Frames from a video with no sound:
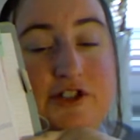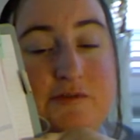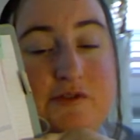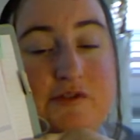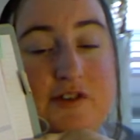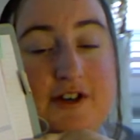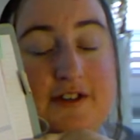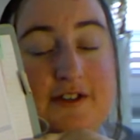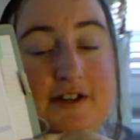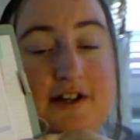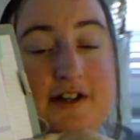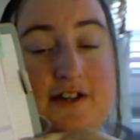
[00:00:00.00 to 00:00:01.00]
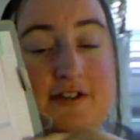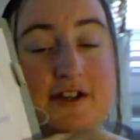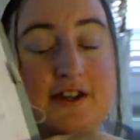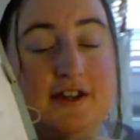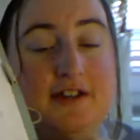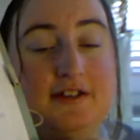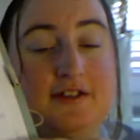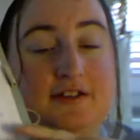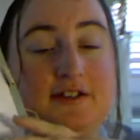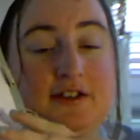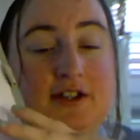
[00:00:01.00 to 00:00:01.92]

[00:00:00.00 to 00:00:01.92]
before I start and